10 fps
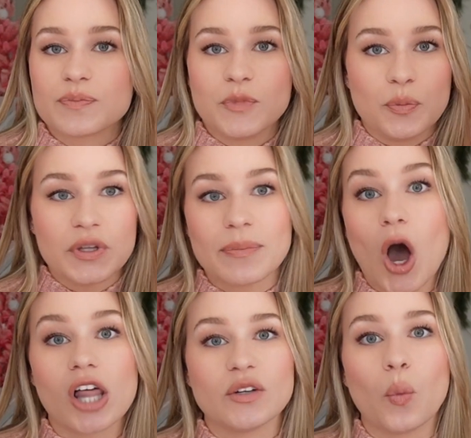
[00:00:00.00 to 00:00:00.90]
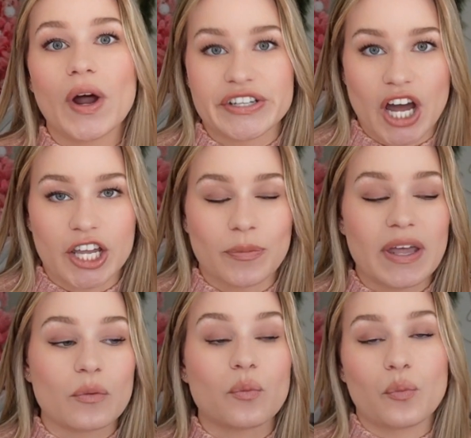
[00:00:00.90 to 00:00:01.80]
you put them all in one
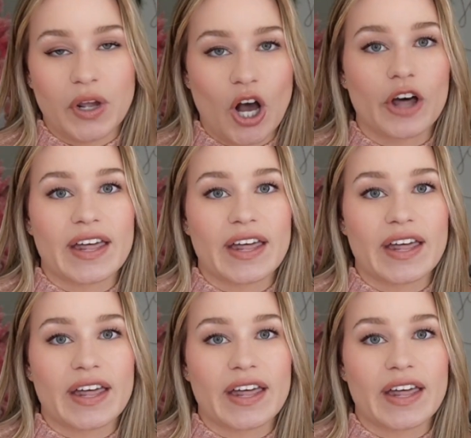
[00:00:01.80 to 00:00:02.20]
document. We call